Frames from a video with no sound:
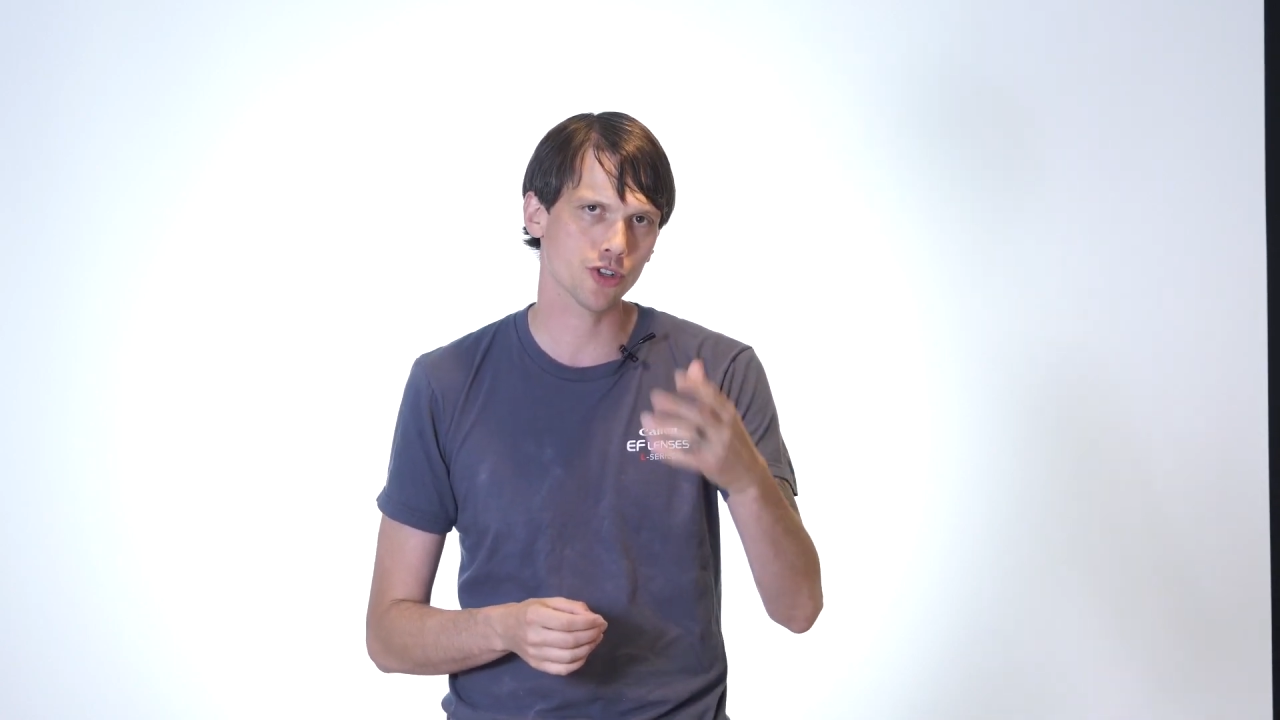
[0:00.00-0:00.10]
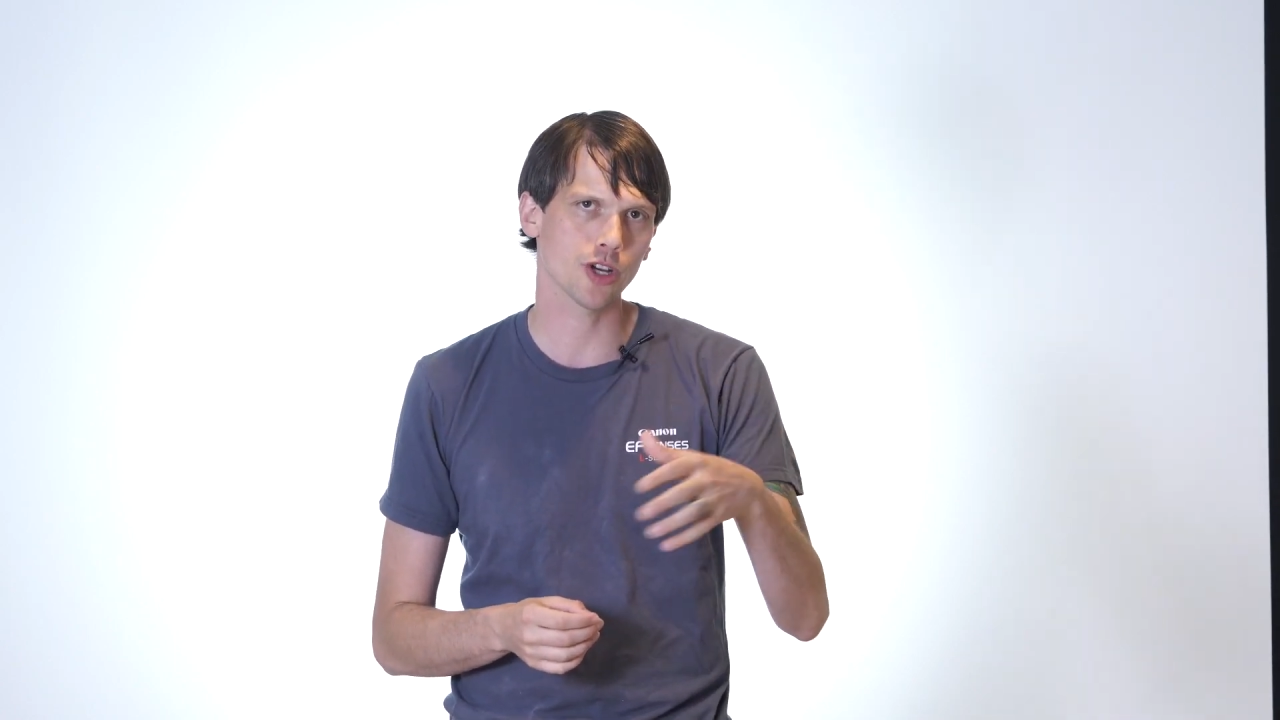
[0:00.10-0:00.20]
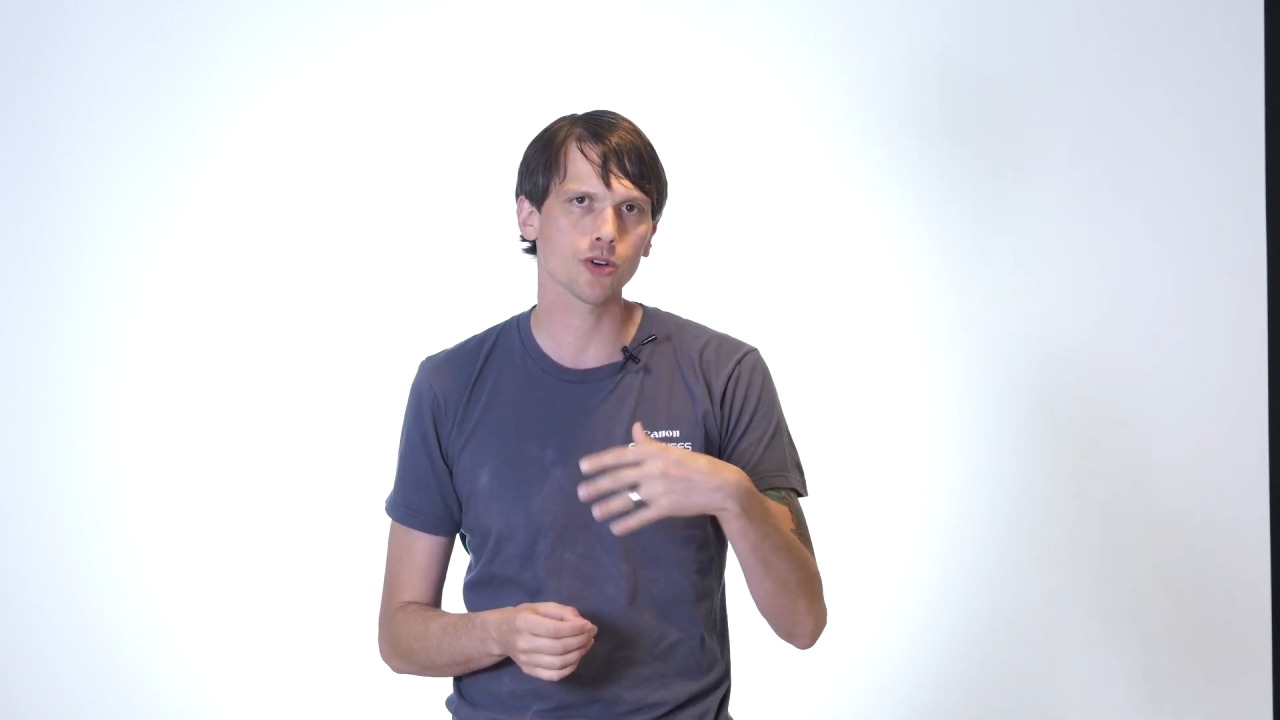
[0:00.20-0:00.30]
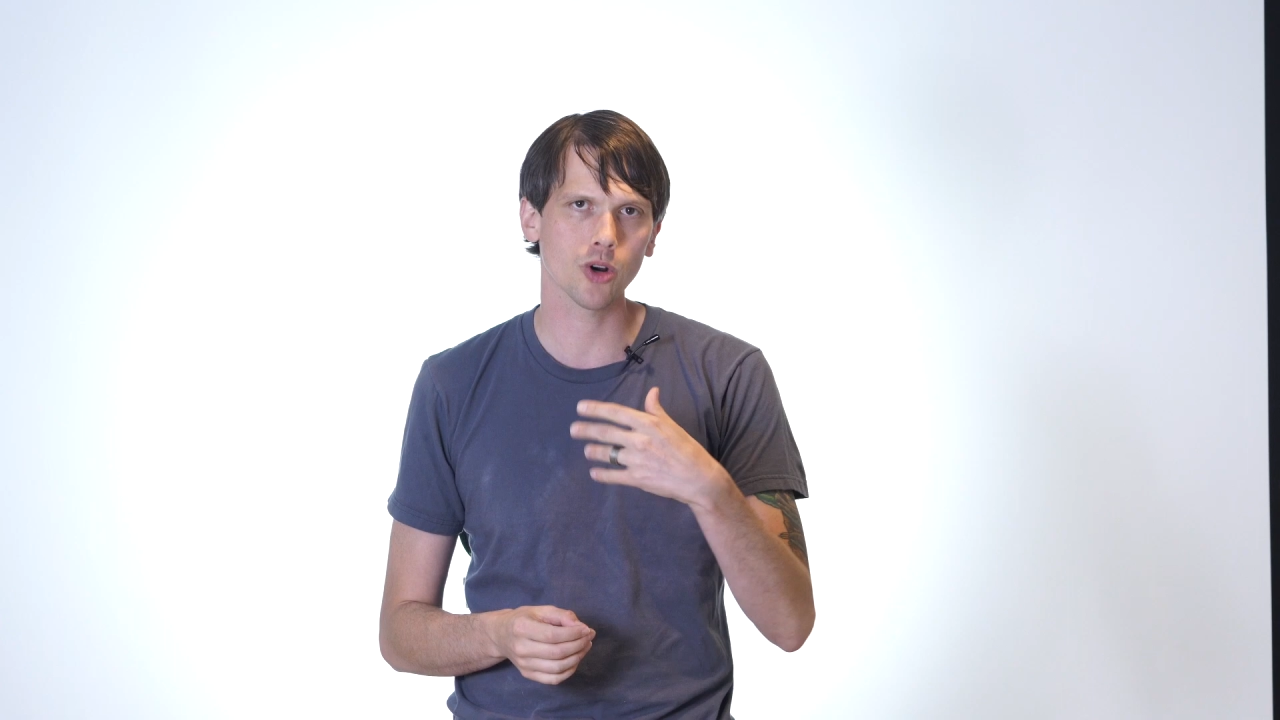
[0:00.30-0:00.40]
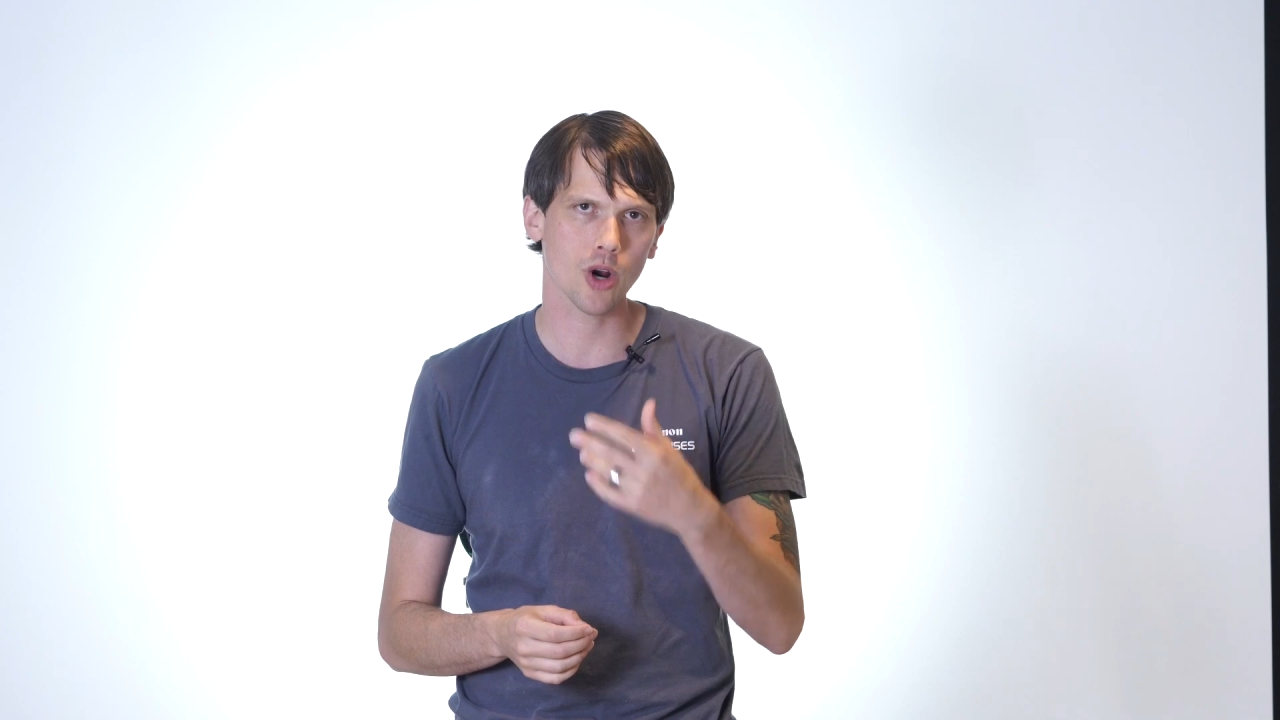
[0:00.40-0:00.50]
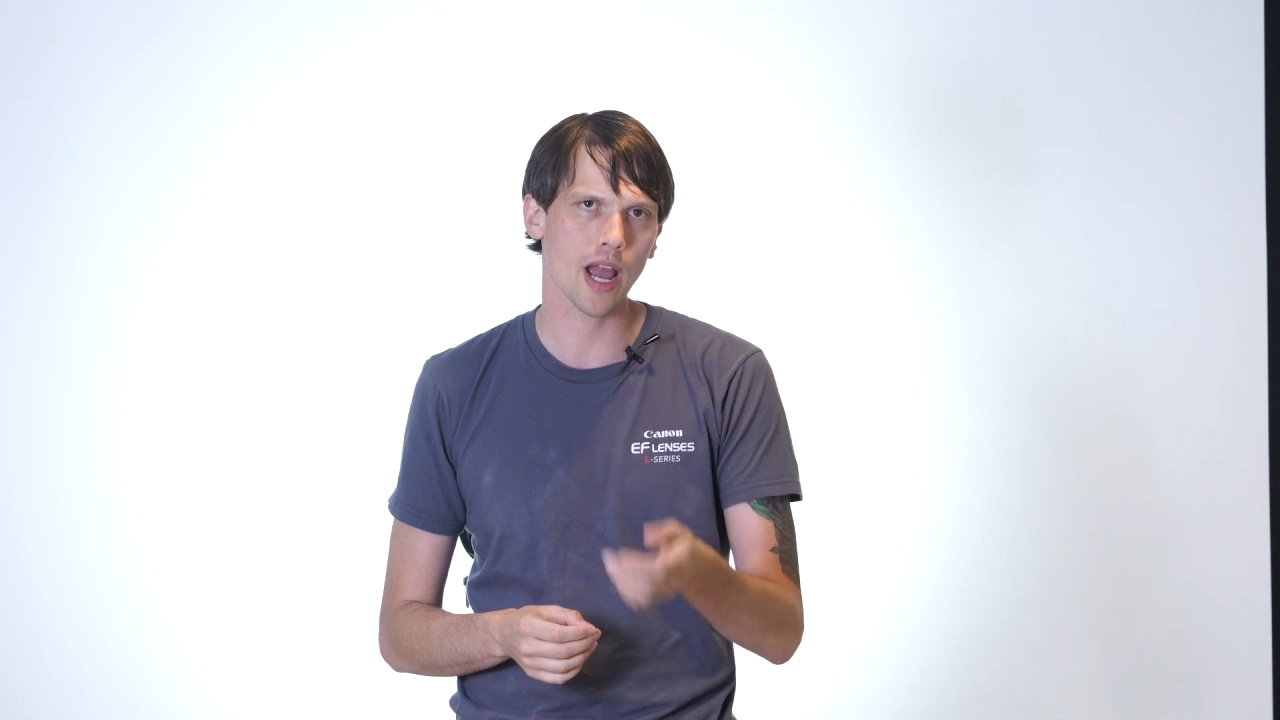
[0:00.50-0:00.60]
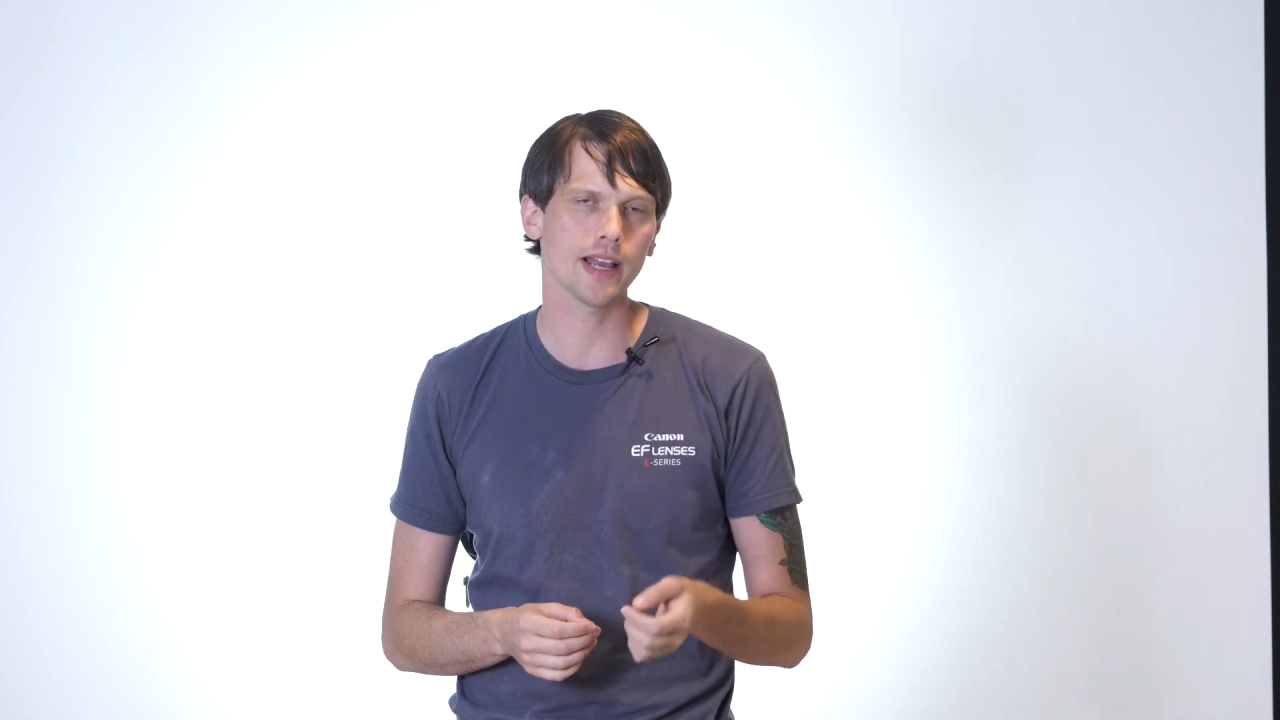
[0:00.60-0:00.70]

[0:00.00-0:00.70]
shutter, or